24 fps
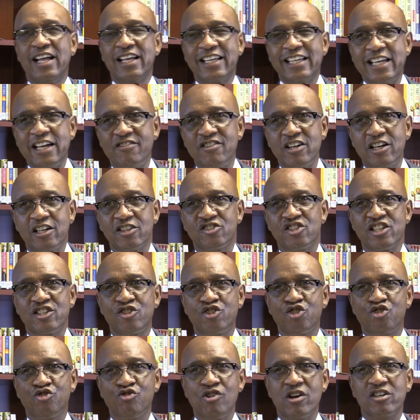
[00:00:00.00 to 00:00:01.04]
giving us
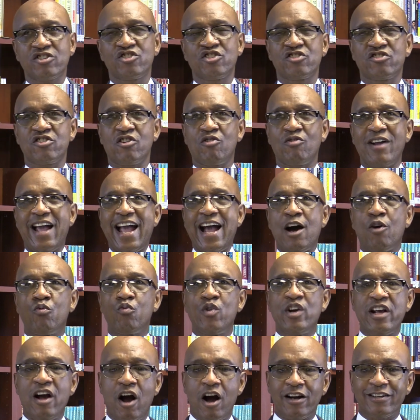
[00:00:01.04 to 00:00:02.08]
instructions on how
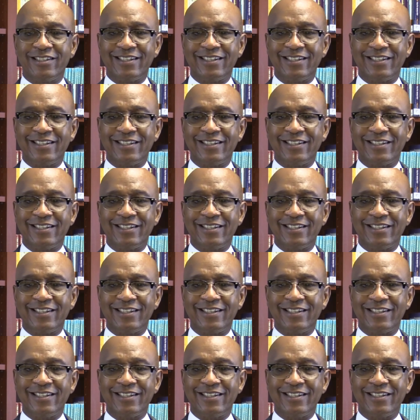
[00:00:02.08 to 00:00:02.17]
we are